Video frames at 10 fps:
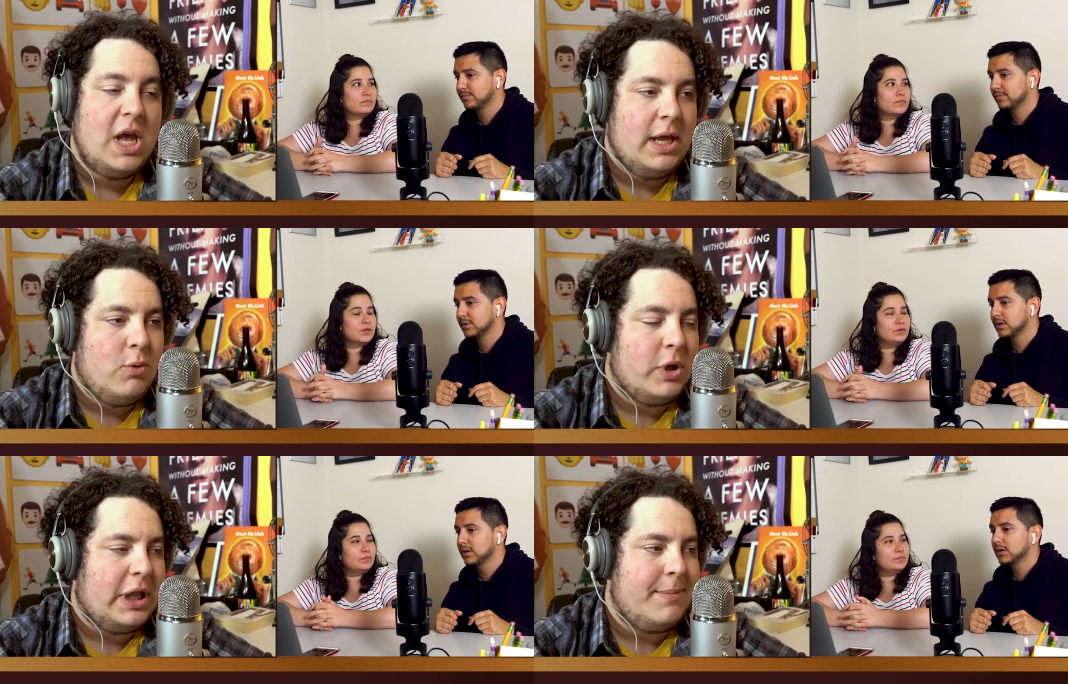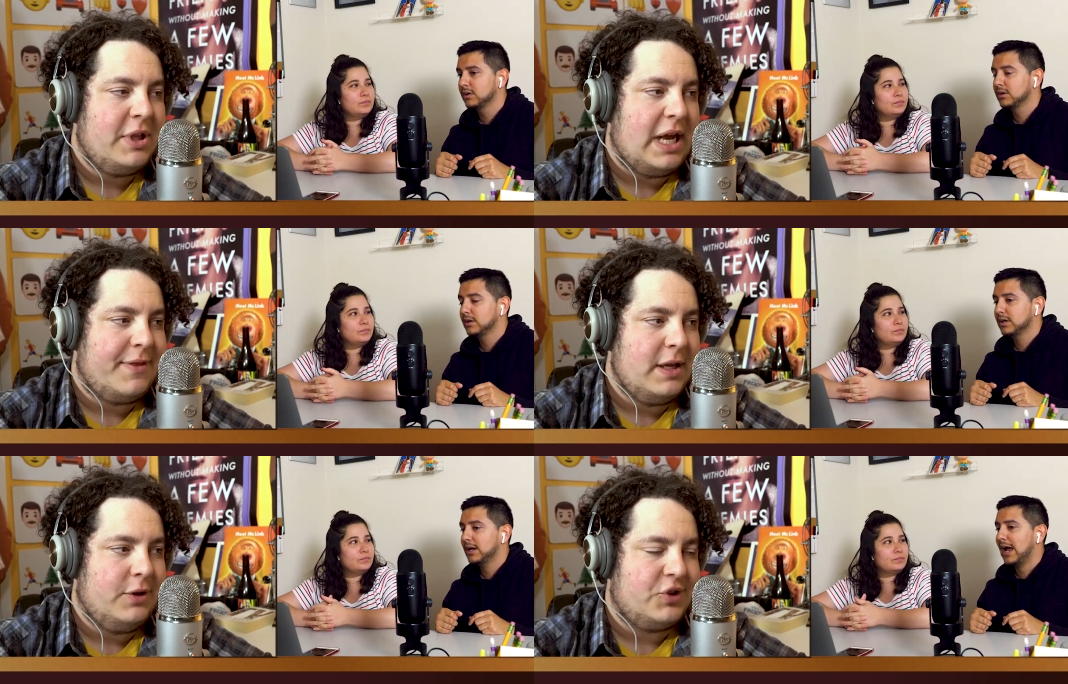Speaker 1: Well, I mean, I
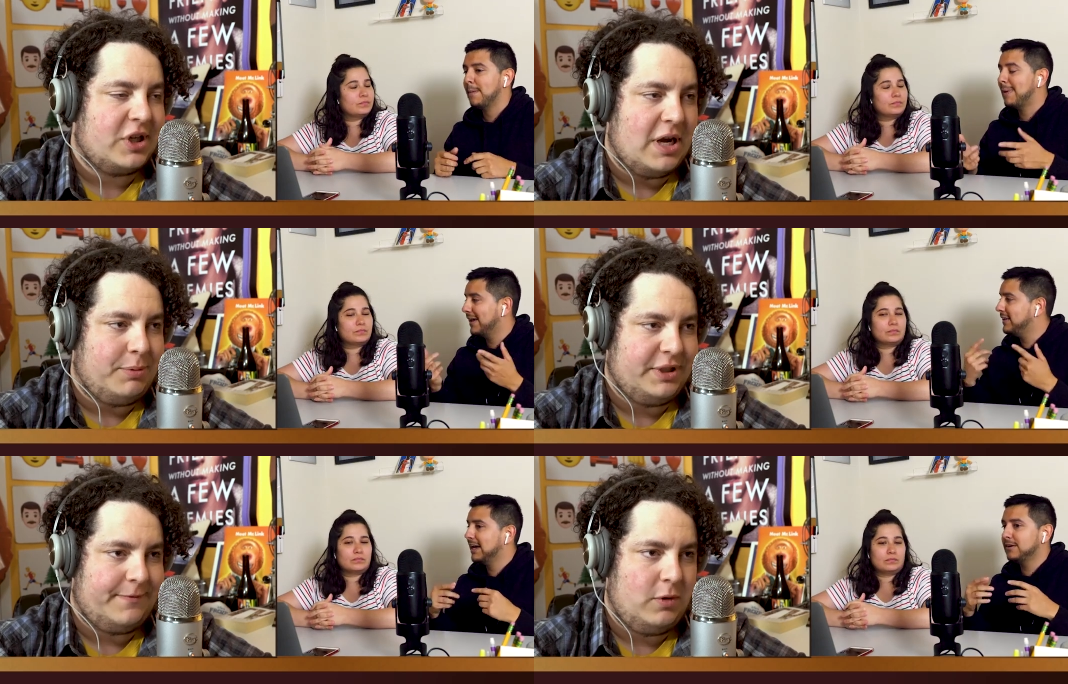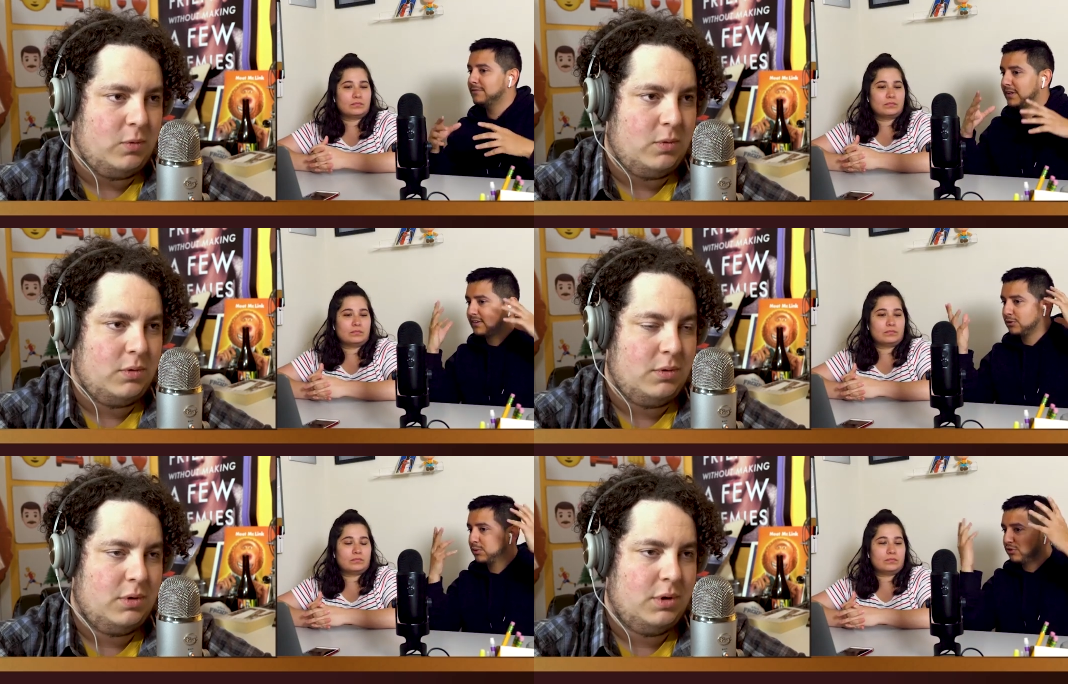think there's. And by the different... end of it,
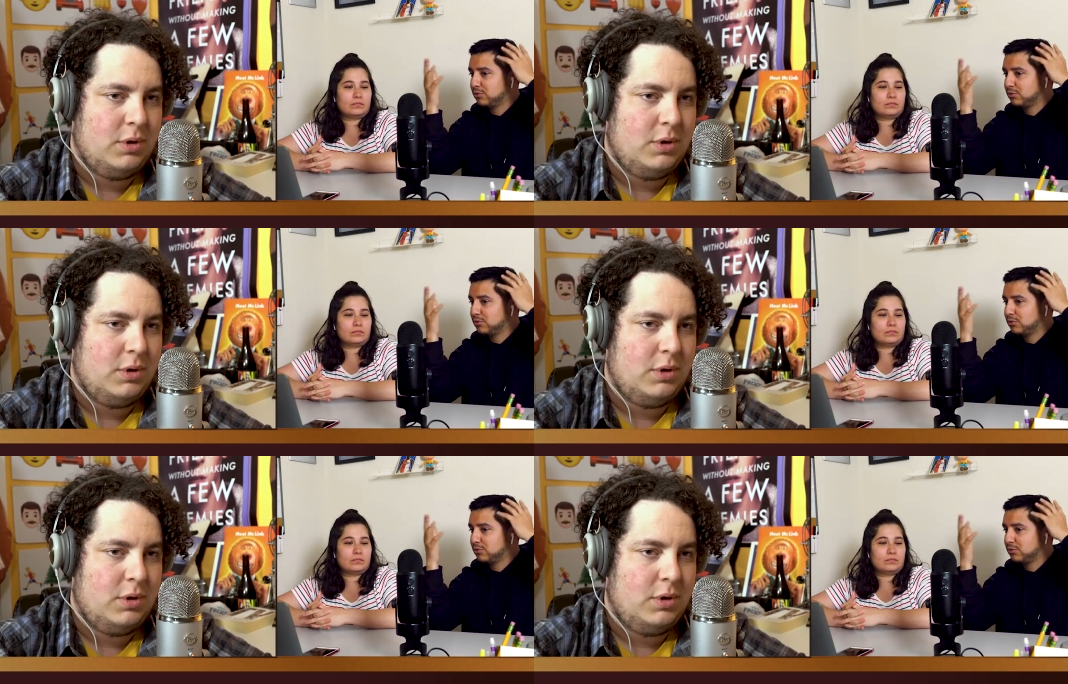this was